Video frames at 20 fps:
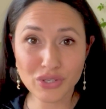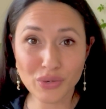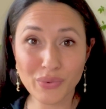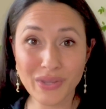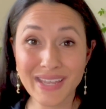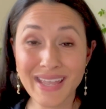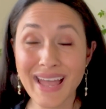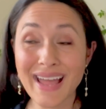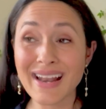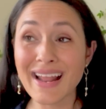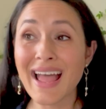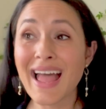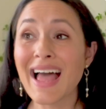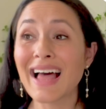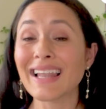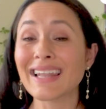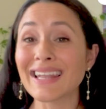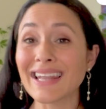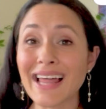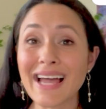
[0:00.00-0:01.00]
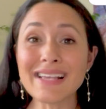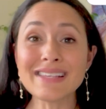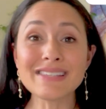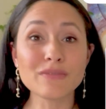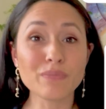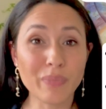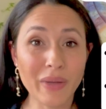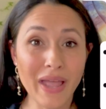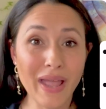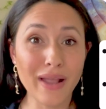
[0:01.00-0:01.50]
so we get less
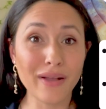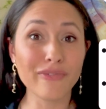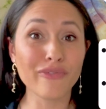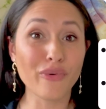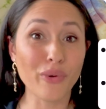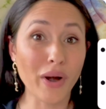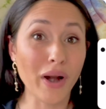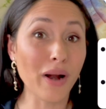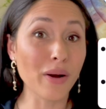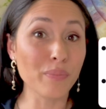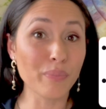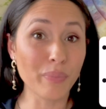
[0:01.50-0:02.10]
bang for our